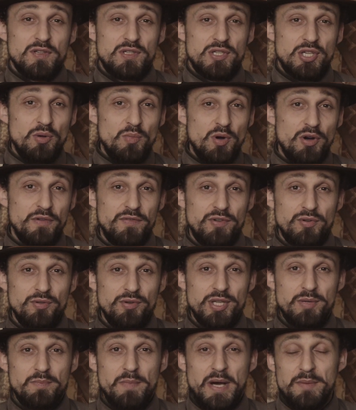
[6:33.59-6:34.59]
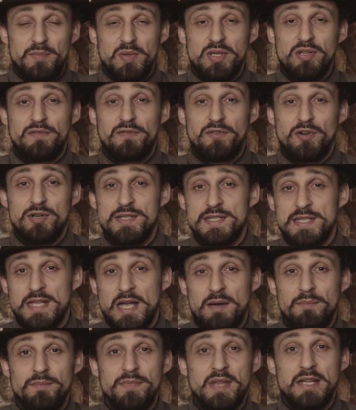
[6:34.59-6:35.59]
some of you it might be the first
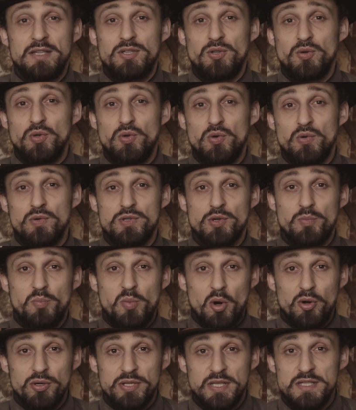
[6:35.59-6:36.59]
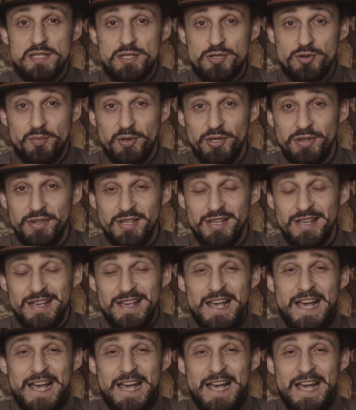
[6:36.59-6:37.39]
time that you use a bowed instrument,